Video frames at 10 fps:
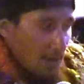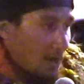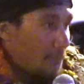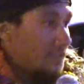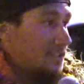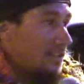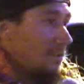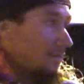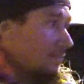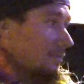
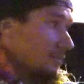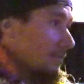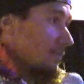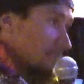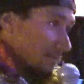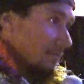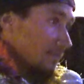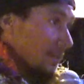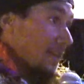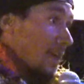obviously,
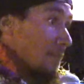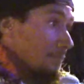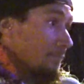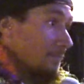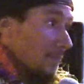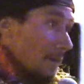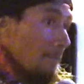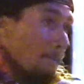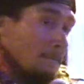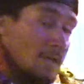they came. Yeah?
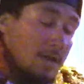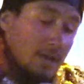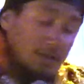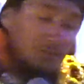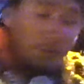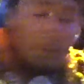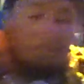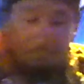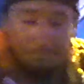And so,